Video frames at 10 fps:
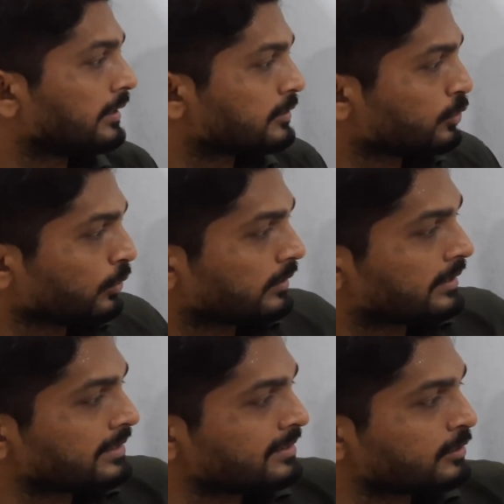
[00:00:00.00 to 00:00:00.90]
So
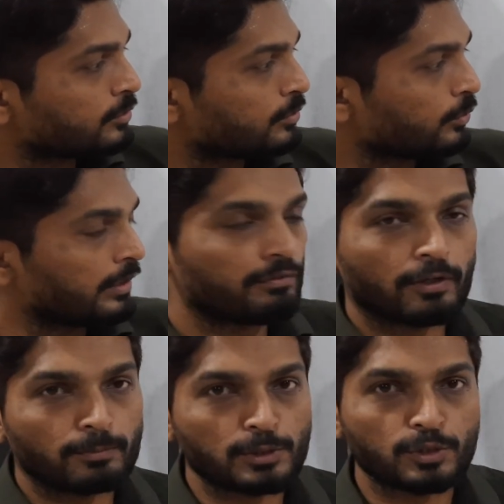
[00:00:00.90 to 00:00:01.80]
these two
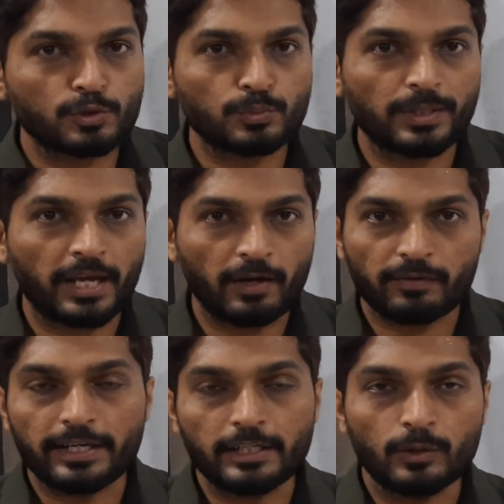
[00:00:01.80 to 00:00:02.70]
informations we have
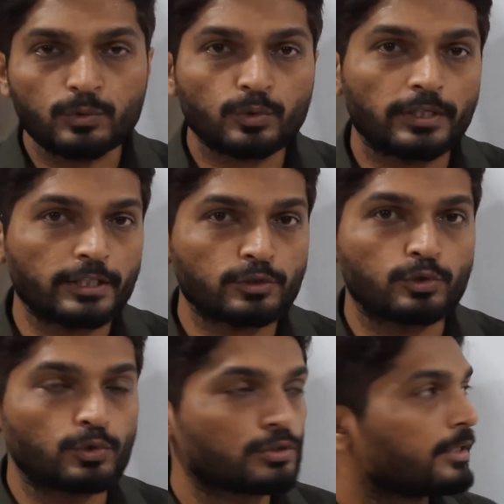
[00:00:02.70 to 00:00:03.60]
right now. So let us
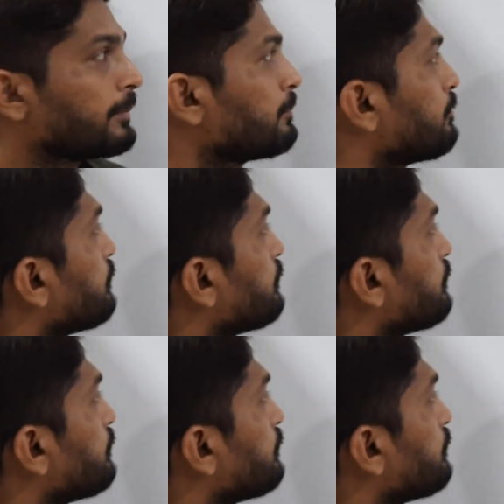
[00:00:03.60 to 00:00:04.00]
use them.